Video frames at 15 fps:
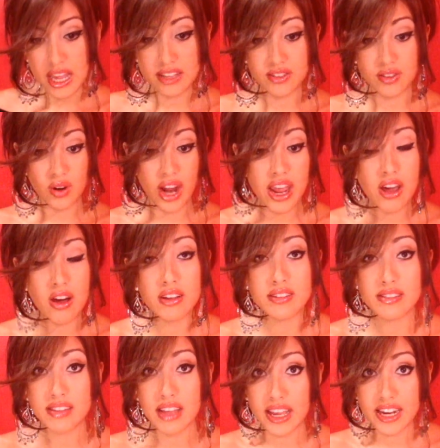It's great on
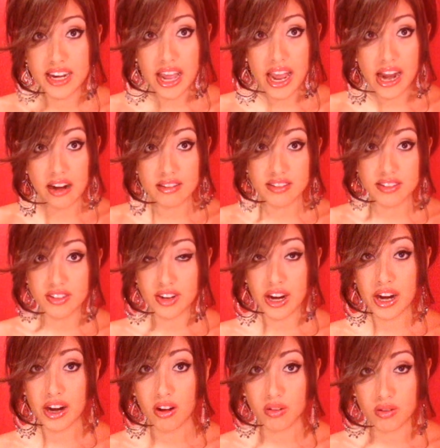second day hair since your
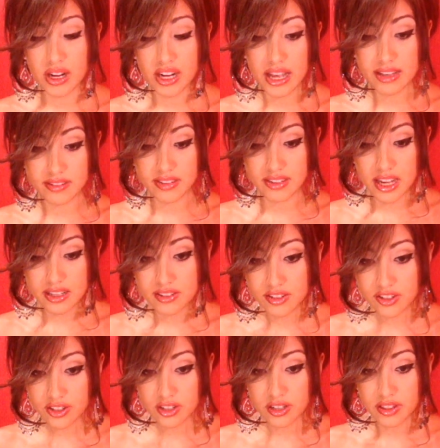hair already has
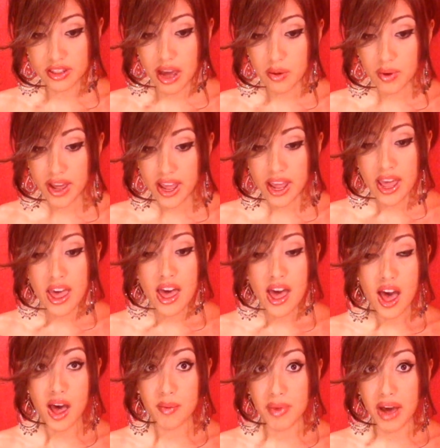texture that way.
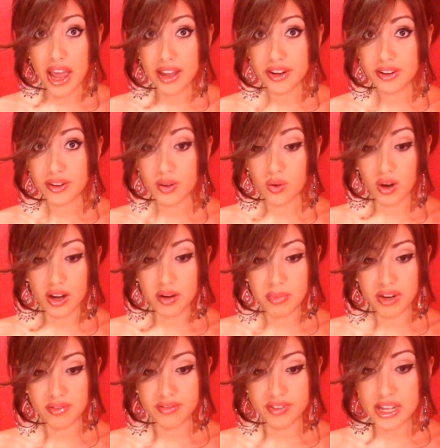I had to do quite a
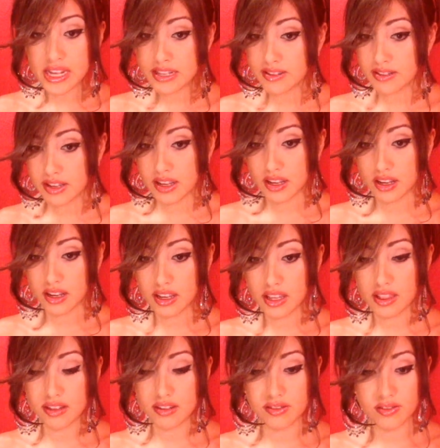bit of teasing
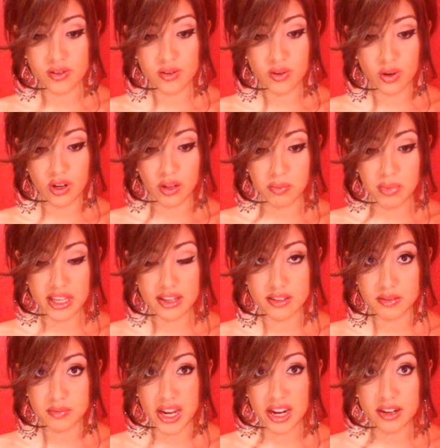in this tutorial
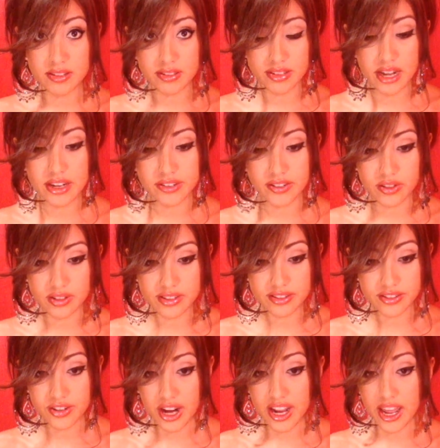because my hair is naturally
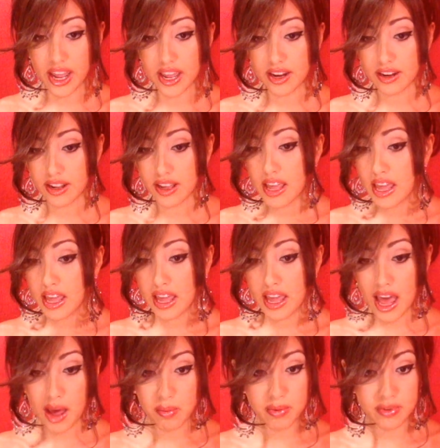straight and it
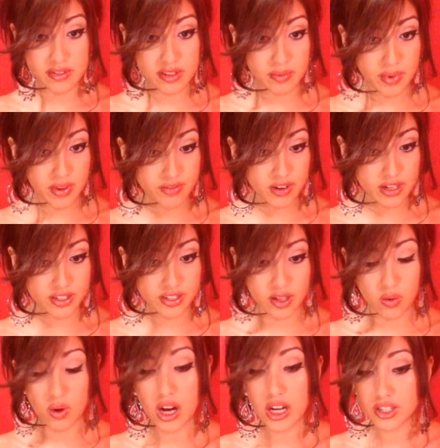happens to be freshly
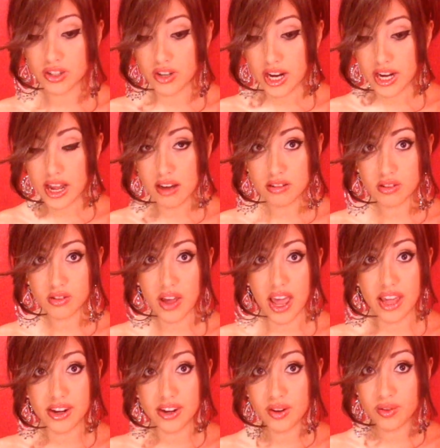washed right now, so I
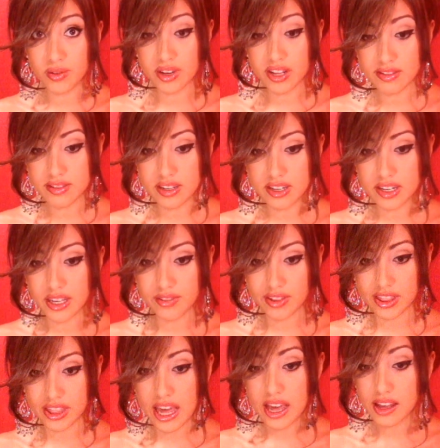had to do teasing to give
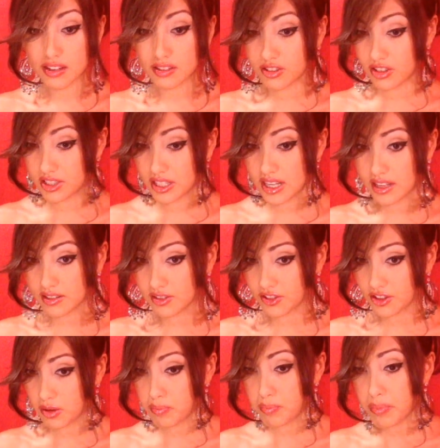it that extra
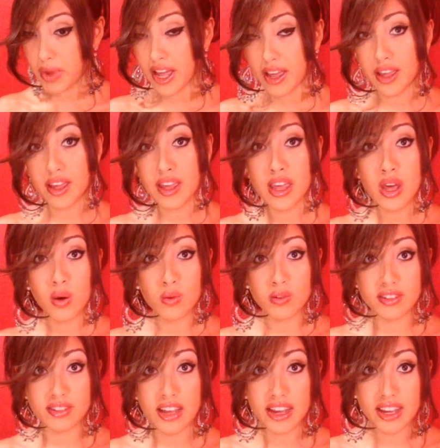texture. But
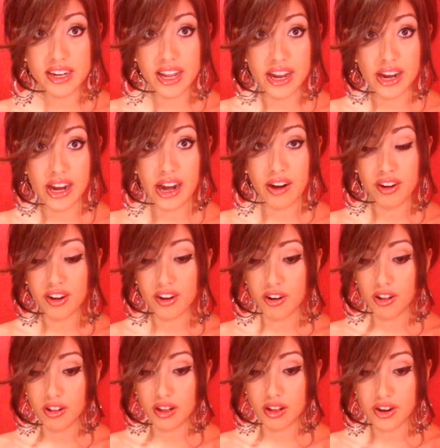with second day hair,
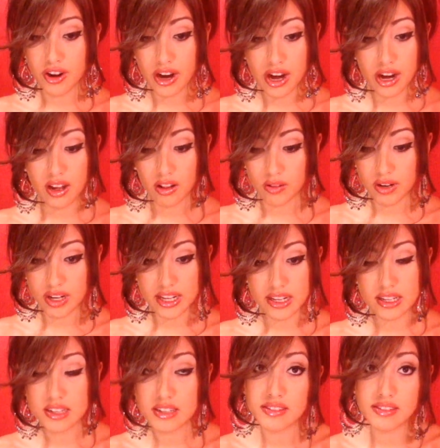you're
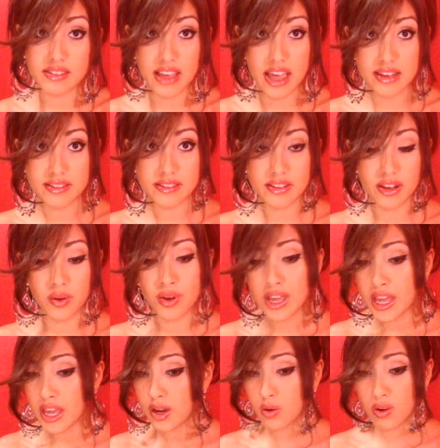already set, so
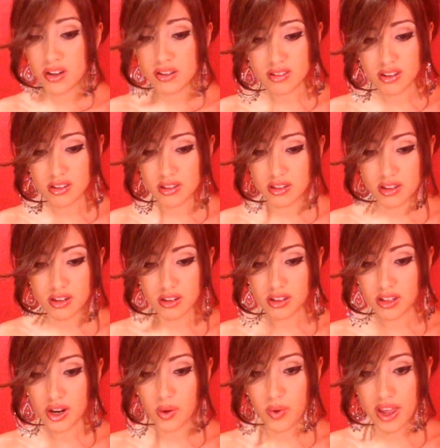it works on
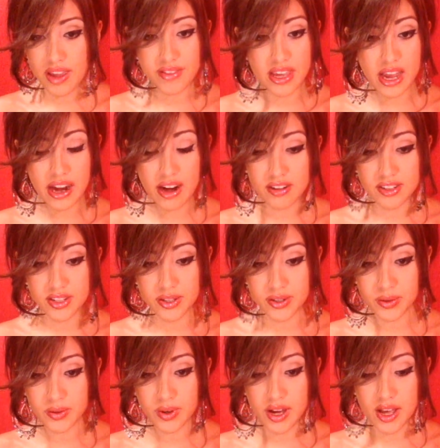curly or wavy hair
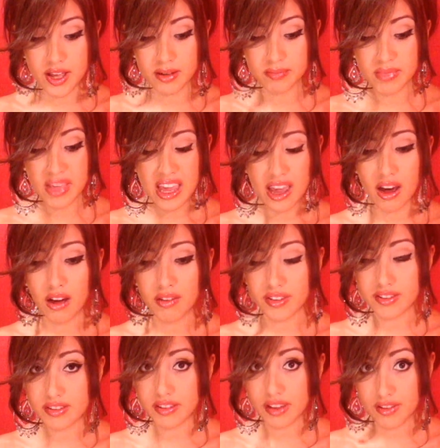too.
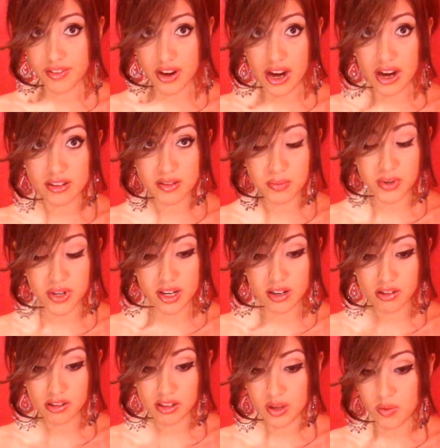Obviously, if your hair is pretty
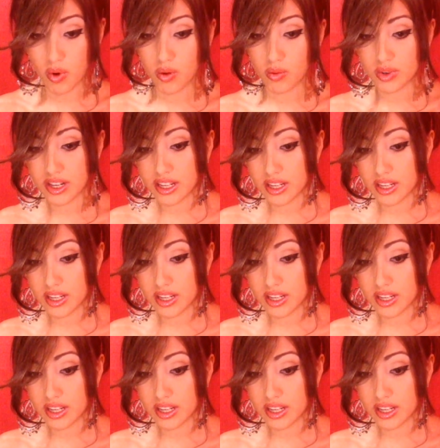curly, you won't